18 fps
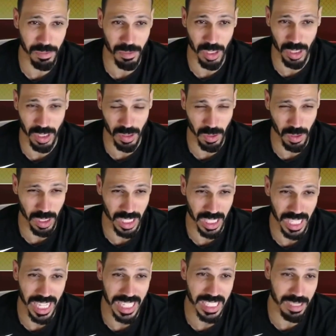I'm just
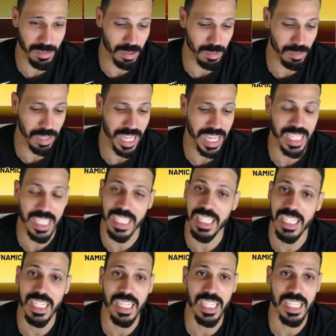glad to be back.
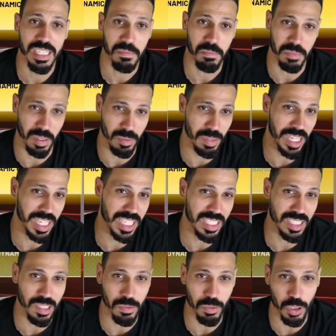Maybe I
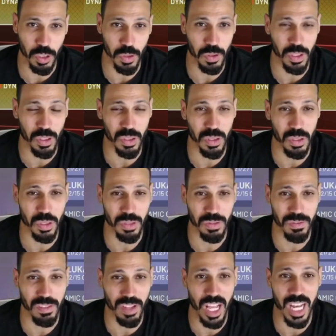end up showing you
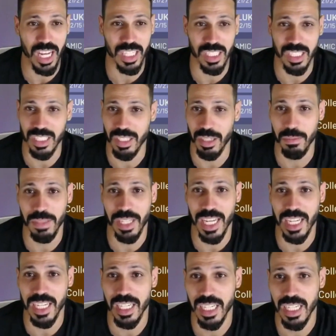those vlogs
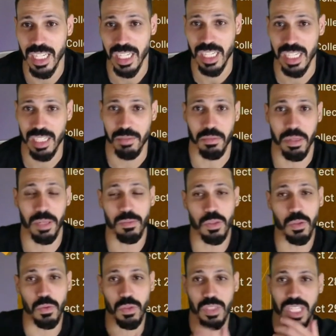someday. But
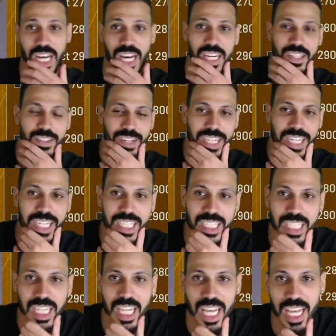I'm too tired right
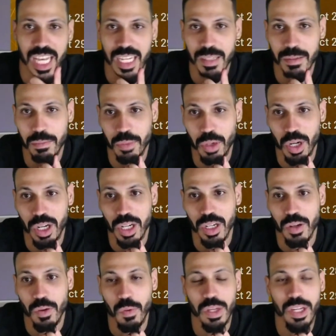now. And
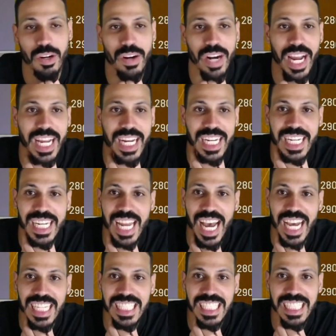bruh, we are at
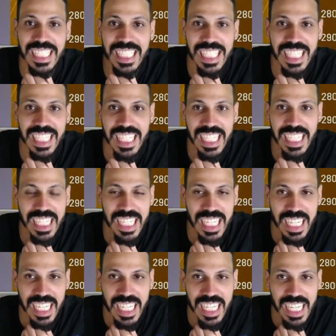
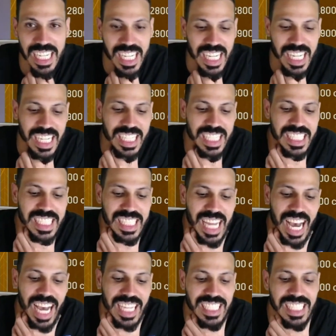
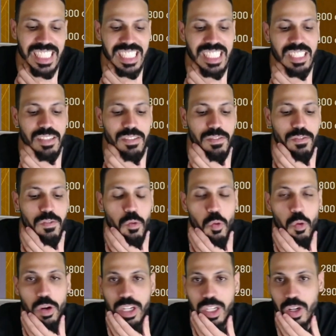
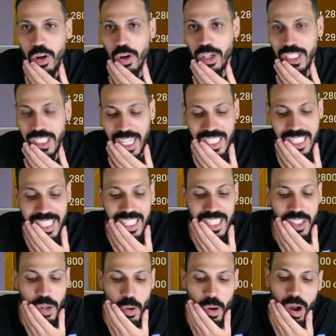1994 cards. I
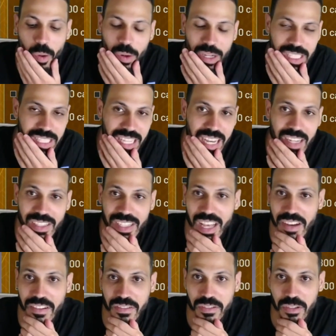didn't know I went
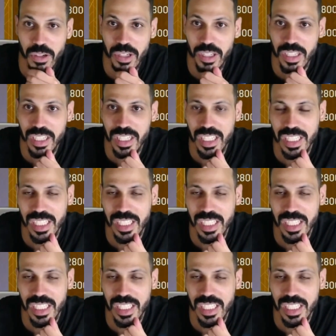down that far.